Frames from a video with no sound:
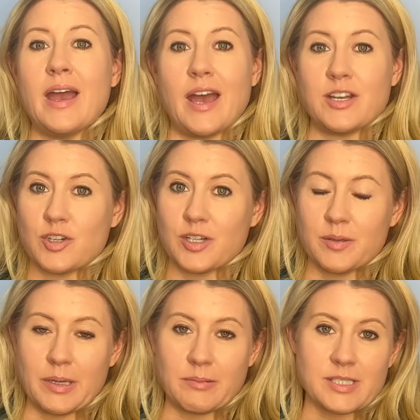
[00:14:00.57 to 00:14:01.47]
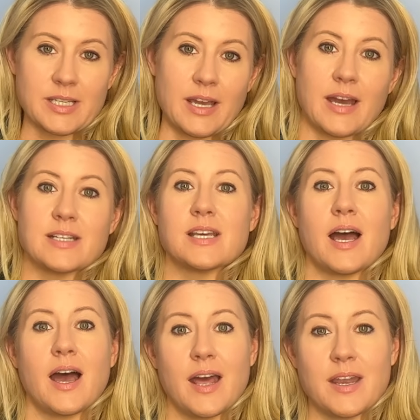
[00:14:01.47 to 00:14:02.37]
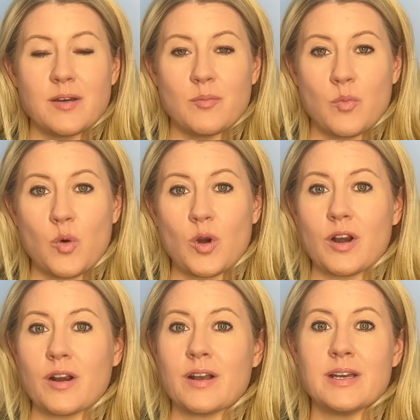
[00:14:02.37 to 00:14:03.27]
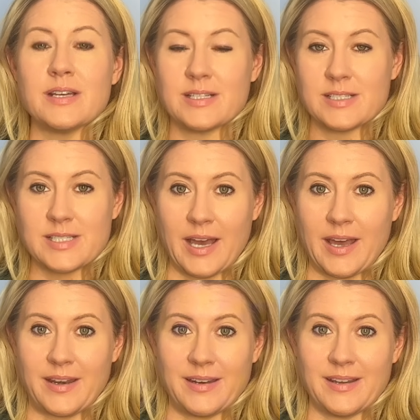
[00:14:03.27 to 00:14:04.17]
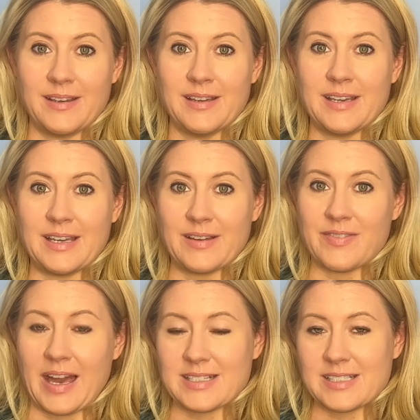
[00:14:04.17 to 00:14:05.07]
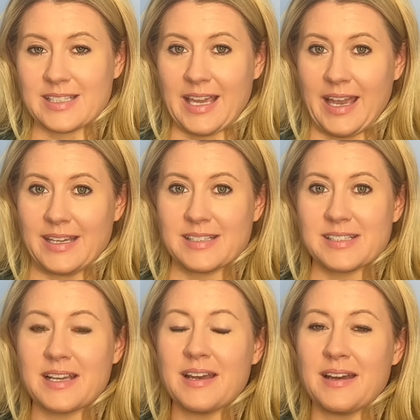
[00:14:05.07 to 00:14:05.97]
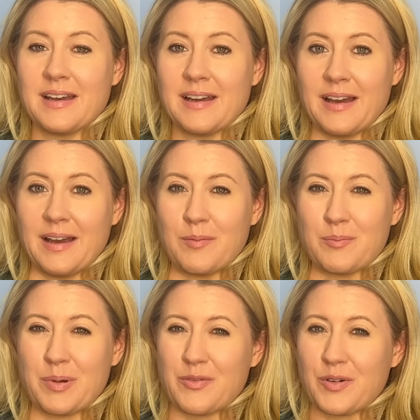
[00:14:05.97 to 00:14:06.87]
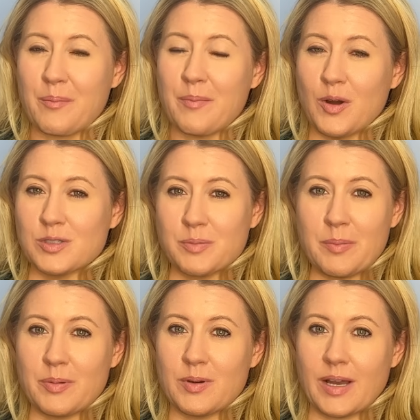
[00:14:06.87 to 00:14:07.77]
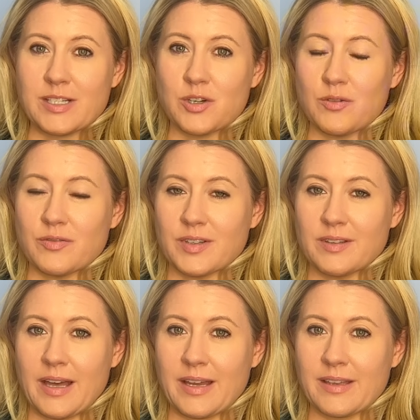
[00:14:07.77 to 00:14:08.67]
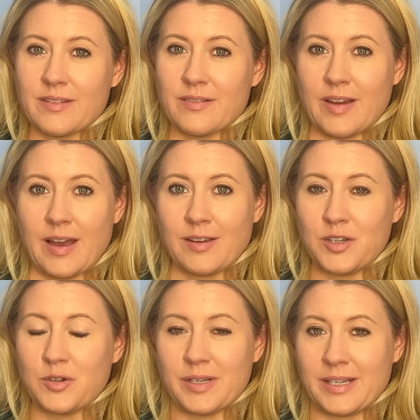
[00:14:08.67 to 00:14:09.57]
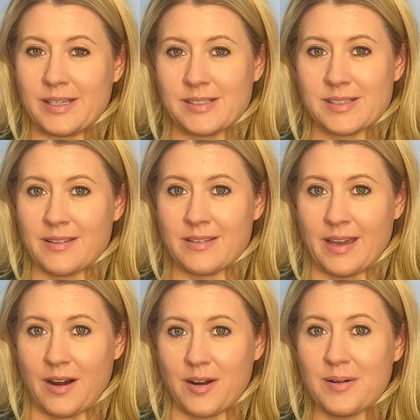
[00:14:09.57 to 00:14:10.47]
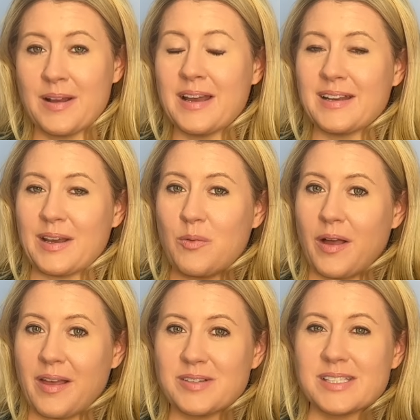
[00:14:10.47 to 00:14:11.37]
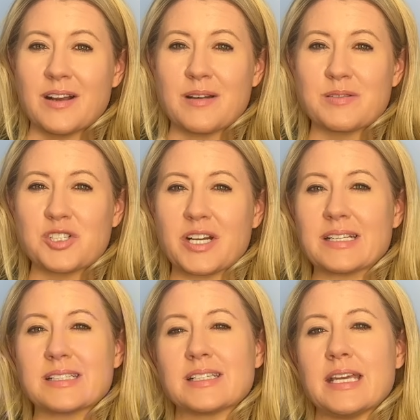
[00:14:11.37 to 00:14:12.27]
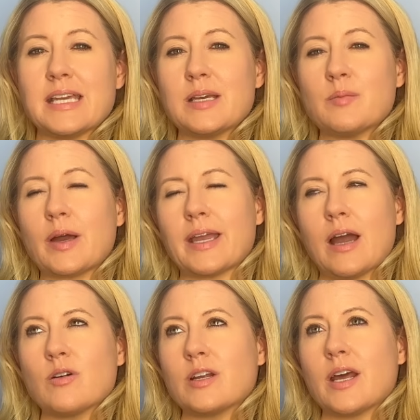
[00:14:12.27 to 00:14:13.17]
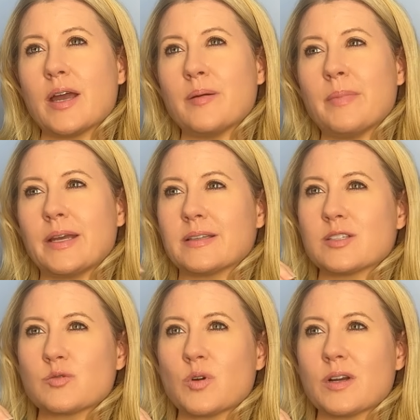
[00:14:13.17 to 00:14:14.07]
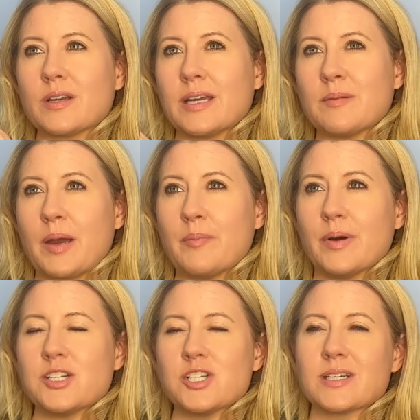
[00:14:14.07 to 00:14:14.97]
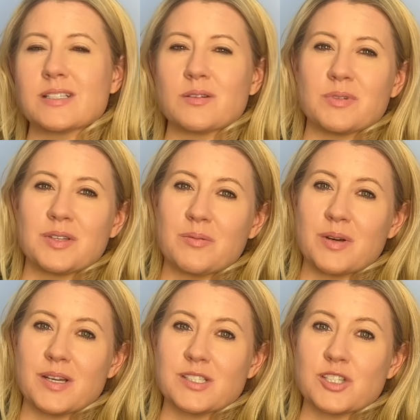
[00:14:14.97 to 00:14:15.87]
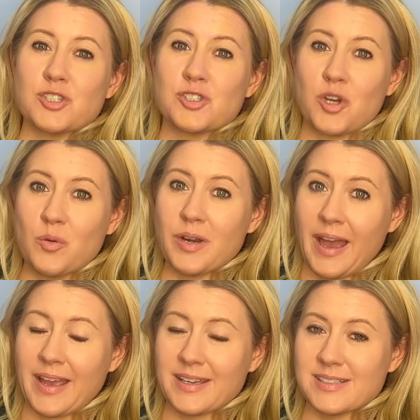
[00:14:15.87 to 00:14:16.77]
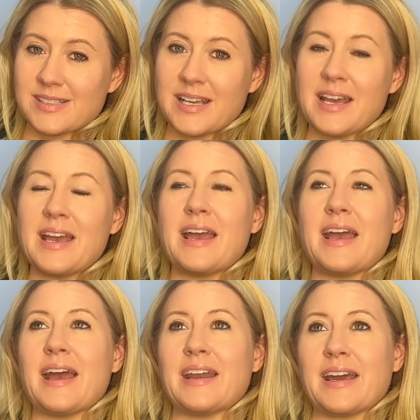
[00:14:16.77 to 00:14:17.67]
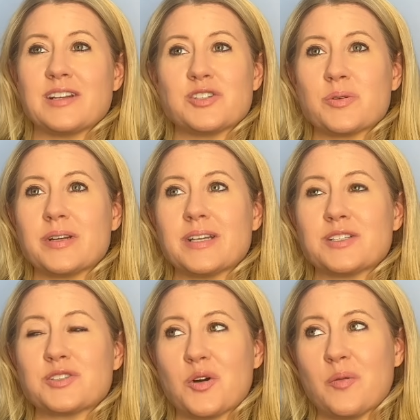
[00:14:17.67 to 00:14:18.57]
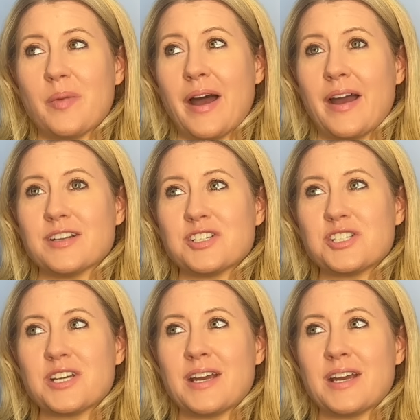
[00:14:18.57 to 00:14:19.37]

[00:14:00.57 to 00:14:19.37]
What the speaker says: and you're going to be able to get a ton more done if that's the case. But for most people, I don't feel like the value is there. Now, while I was there, I was trying to scheme, like, how could I make this work in my budget? Because it really was so nice and I enjoyed it so much.